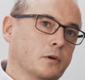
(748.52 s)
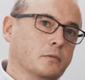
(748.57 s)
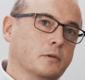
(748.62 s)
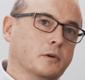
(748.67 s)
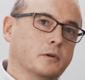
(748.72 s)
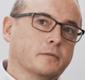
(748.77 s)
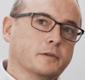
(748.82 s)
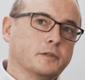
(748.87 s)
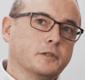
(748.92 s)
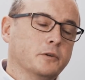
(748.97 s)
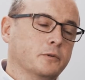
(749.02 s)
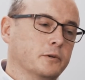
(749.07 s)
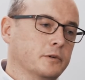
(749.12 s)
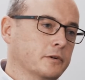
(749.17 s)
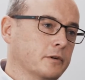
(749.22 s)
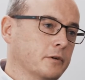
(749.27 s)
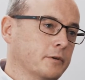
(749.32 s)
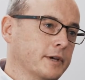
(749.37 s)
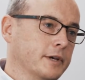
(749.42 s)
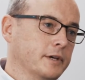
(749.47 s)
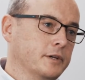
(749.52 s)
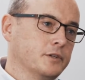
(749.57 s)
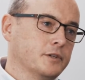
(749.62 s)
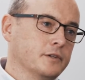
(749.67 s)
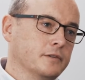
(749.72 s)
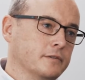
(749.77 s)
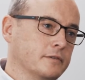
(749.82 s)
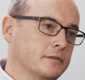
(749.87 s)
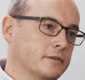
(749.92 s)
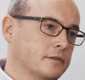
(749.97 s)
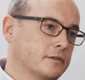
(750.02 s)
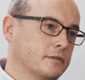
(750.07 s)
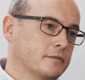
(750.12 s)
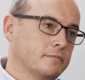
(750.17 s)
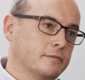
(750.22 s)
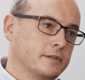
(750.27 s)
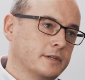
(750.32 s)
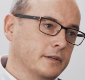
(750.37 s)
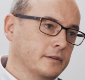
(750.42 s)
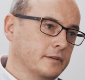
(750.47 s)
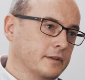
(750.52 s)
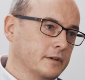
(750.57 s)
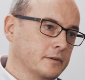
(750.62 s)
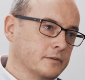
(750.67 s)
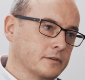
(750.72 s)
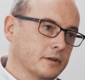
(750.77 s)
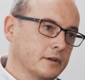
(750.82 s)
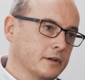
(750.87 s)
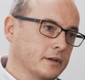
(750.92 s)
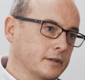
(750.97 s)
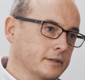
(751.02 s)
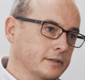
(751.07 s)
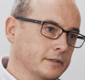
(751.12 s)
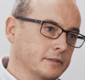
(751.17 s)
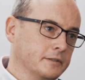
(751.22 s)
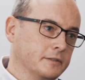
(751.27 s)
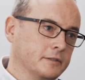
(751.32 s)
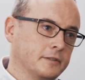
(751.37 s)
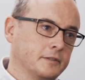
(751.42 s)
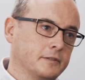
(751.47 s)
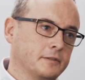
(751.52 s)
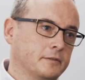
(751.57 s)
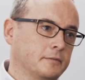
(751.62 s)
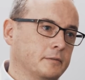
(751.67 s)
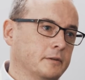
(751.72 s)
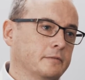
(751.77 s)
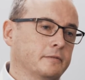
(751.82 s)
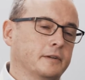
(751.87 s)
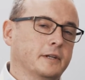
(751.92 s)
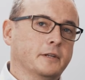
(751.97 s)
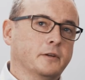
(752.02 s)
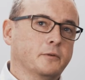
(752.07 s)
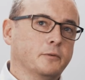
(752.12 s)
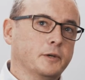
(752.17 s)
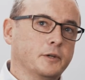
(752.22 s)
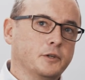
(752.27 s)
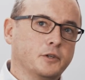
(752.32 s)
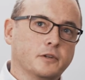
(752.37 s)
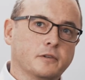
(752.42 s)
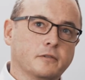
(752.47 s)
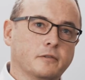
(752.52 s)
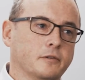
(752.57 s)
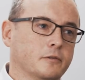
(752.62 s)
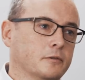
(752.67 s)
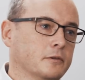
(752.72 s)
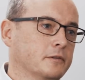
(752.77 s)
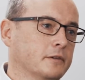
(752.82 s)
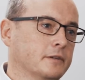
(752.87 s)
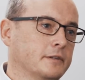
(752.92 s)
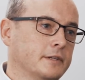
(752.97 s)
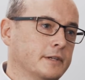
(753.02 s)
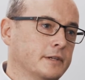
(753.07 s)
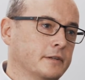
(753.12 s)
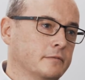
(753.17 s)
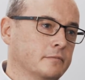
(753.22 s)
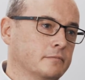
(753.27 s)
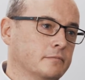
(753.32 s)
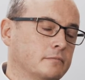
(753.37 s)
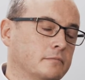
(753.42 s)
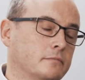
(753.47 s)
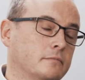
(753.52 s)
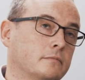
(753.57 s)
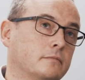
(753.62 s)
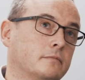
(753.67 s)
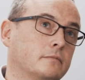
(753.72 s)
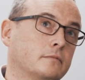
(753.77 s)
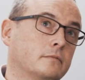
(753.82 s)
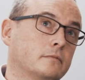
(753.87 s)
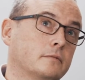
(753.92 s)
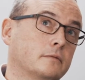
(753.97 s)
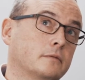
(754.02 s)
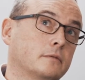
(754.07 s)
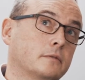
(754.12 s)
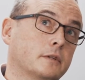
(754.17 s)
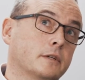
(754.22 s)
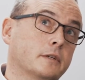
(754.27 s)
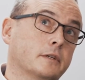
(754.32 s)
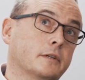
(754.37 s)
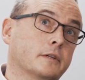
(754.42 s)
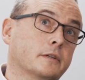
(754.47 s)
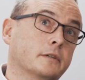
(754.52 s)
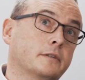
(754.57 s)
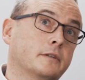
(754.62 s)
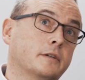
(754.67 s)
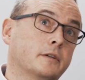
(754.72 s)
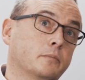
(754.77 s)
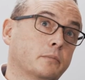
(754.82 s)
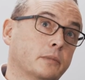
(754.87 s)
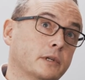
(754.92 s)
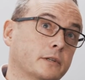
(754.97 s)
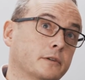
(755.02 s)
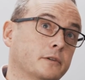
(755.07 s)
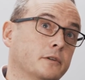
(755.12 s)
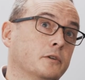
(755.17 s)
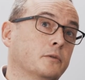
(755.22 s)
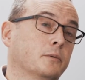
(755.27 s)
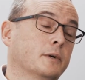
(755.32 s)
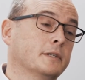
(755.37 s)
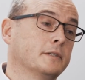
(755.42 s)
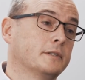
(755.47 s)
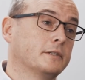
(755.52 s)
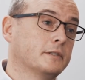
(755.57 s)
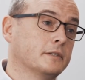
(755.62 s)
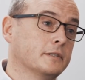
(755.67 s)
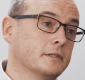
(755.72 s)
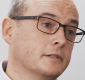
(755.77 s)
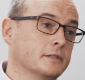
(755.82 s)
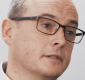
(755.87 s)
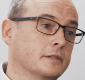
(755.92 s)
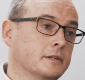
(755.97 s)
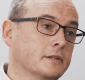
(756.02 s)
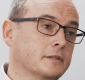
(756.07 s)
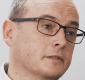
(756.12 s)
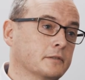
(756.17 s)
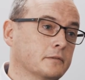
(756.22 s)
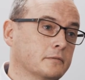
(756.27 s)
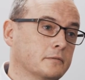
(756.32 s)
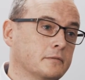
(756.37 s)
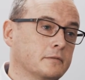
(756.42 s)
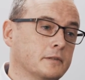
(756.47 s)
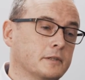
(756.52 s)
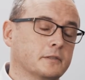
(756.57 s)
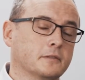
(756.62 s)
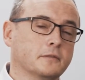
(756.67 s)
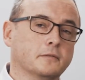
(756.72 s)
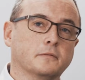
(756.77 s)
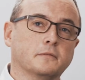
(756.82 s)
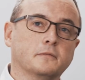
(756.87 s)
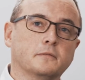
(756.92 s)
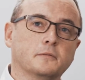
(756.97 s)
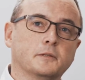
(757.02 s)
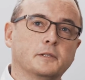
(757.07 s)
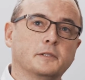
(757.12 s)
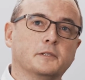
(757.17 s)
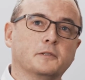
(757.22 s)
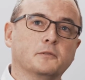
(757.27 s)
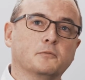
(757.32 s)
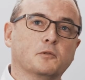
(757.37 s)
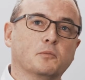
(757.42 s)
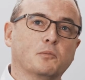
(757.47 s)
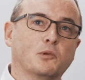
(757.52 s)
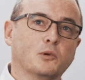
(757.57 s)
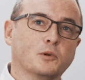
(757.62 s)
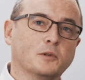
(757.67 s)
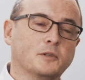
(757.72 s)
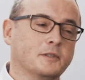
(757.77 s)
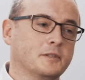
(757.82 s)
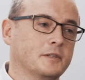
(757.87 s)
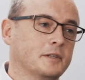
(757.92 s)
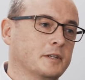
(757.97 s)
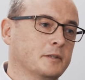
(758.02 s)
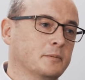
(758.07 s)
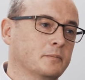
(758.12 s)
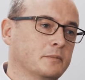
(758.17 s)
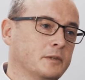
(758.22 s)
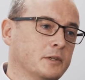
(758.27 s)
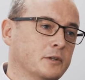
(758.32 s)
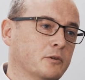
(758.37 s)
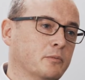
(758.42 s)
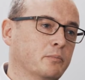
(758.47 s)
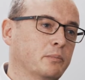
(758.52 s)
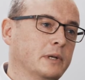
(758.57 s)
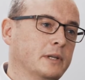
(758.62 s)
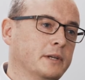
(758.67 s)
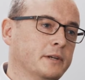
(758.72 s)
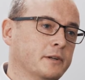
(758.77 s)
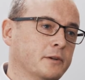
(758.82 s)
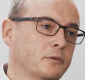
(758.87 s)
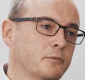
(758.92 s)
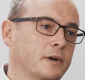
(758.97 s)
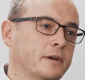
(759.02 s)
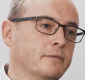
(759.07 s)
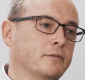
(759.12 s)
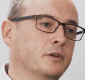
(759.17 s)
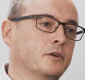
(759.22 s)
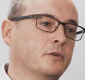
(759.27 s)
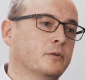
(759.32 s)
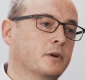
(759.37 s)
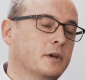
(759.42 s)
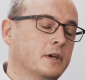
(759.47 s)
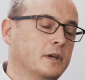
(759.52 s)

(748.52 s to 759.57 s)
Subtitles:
Over 200 locations, 10,000 colleagues, evaluation north of 10 billion US, I think, as of recent reports. $1 billion in revenue.